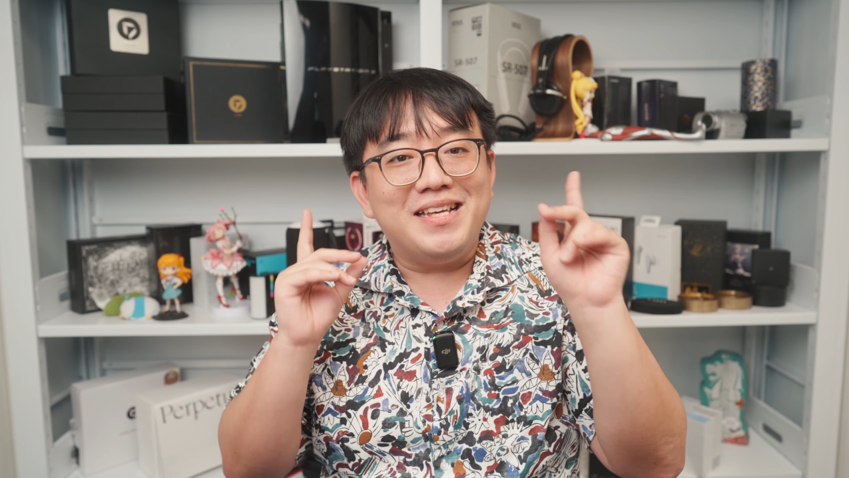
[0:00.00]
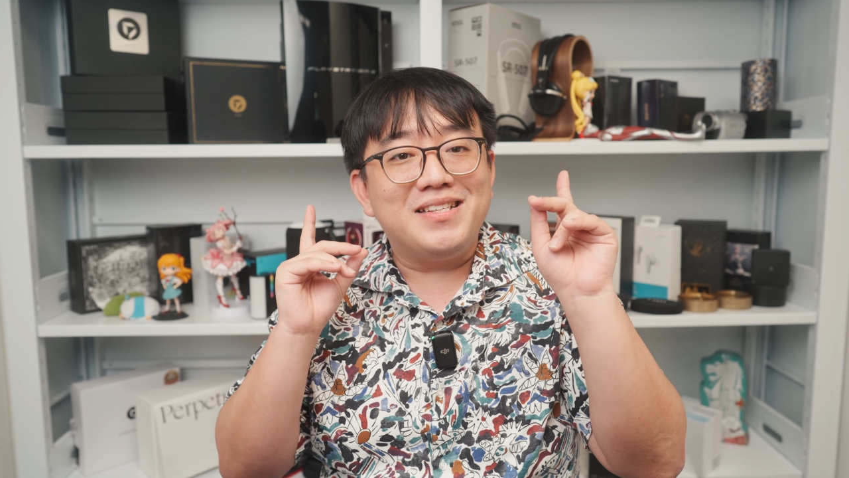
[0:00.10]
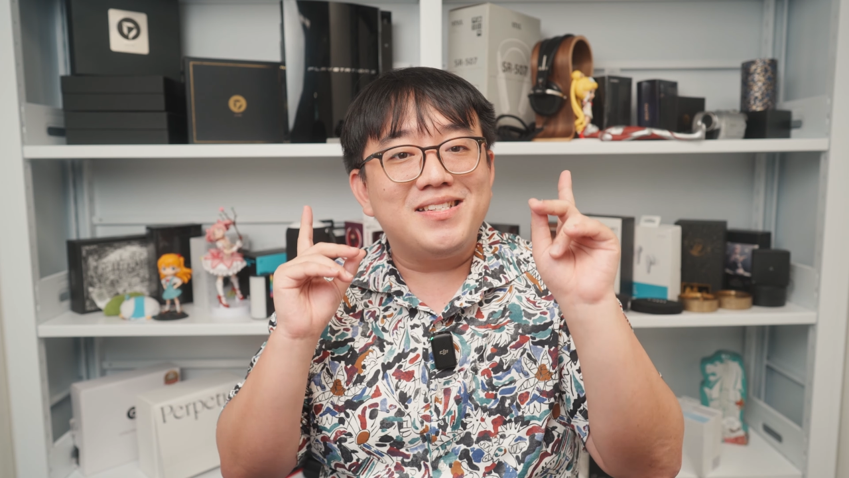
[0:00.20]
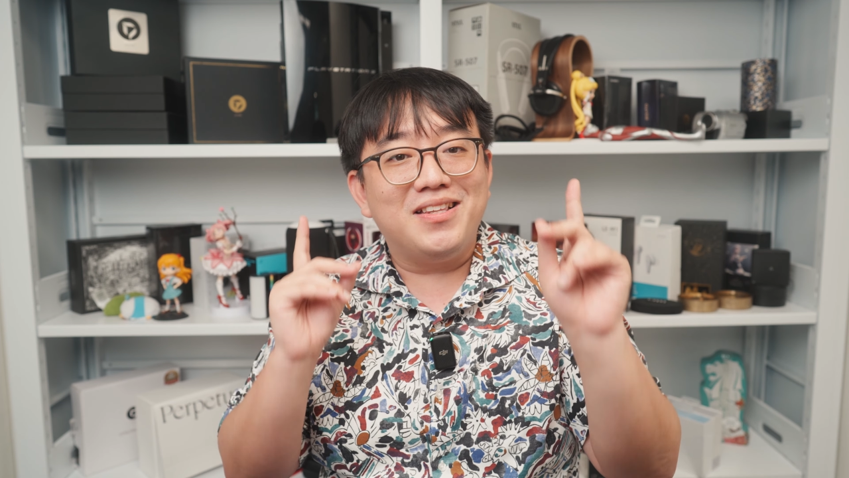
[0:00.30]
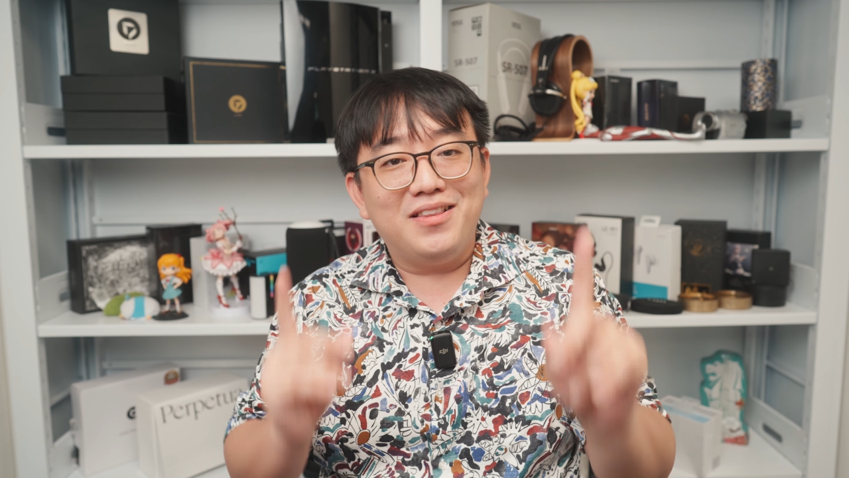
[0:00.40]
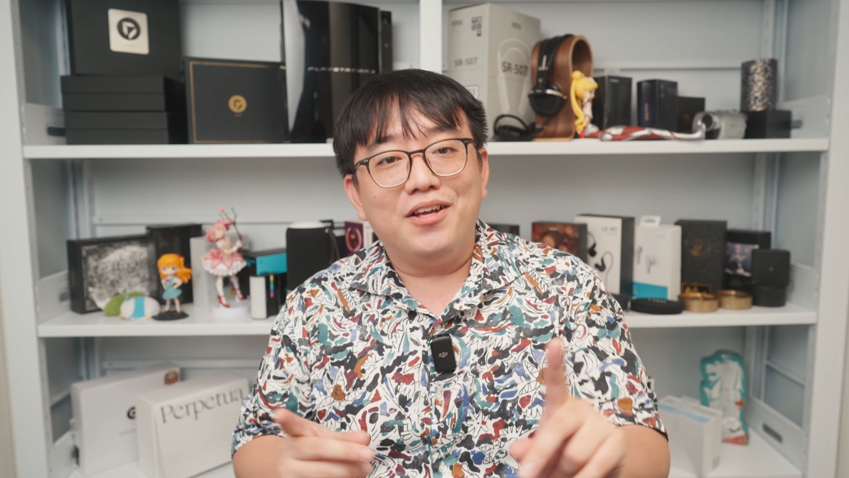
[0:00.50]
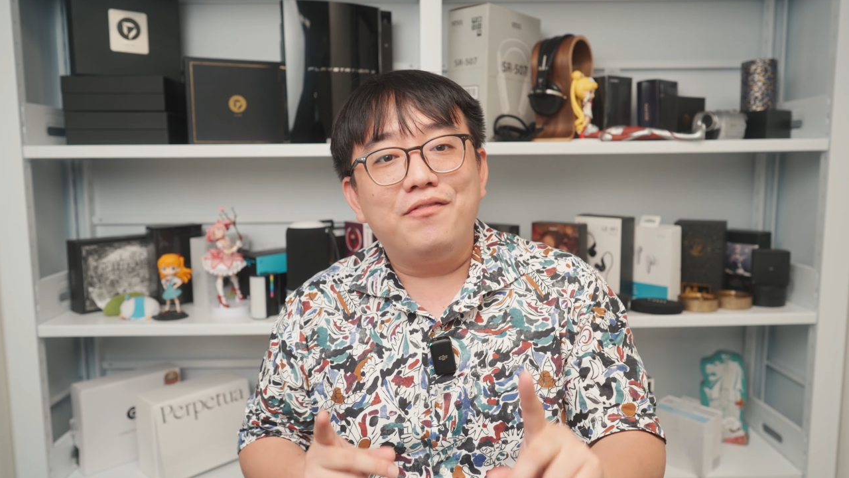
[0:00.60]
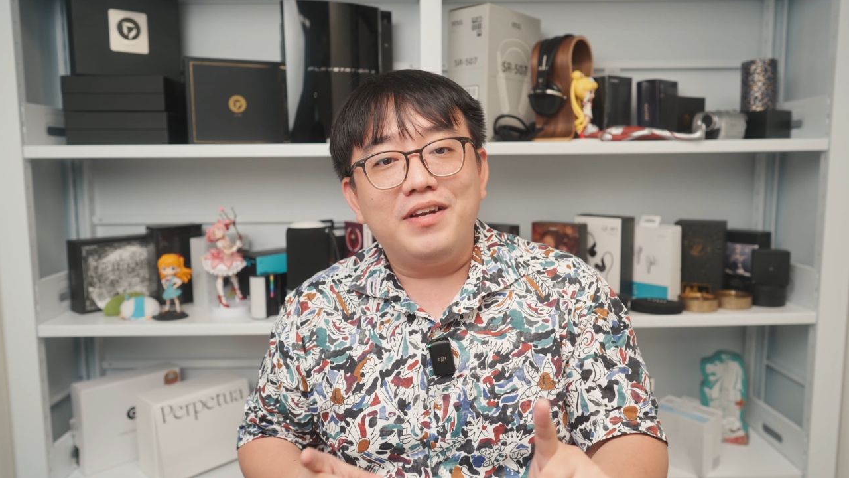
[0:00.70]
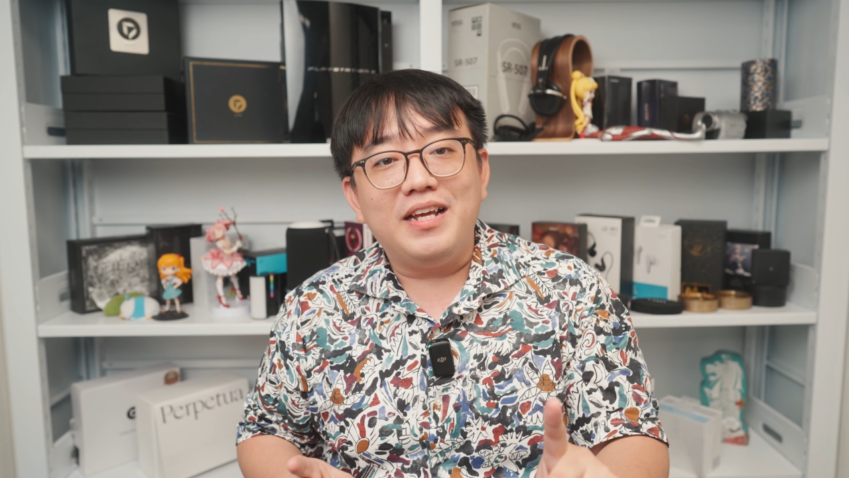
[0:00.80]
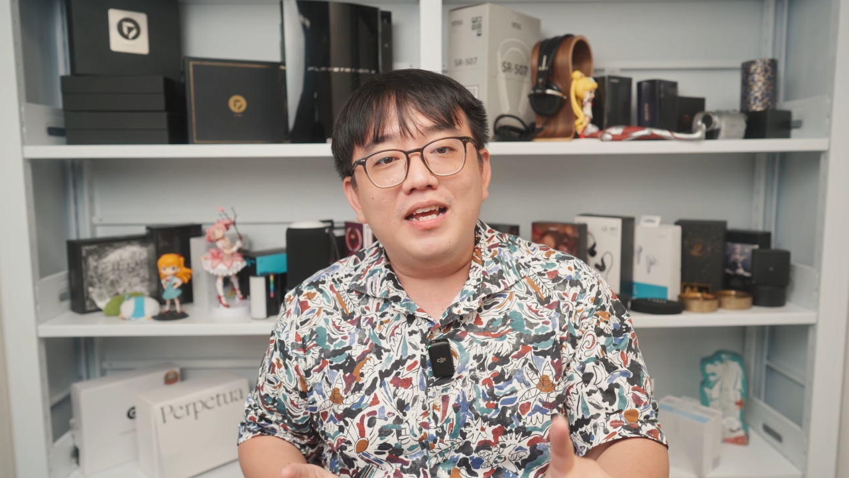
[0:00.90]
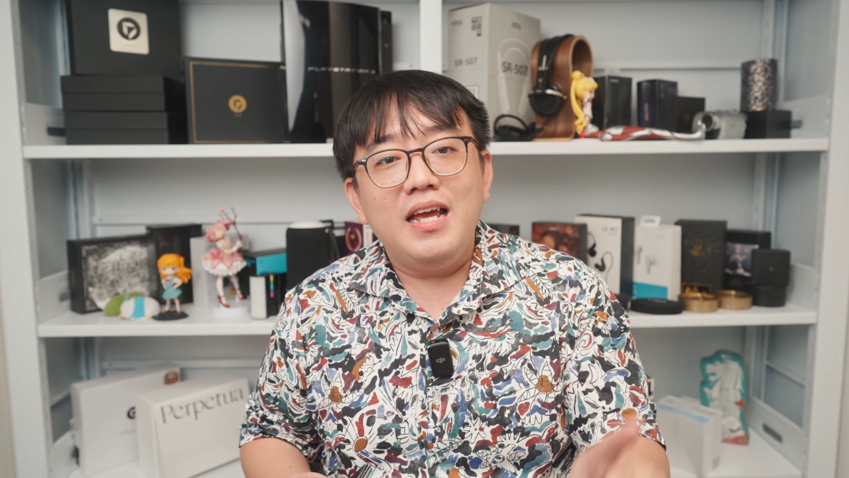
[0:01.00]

is lovely.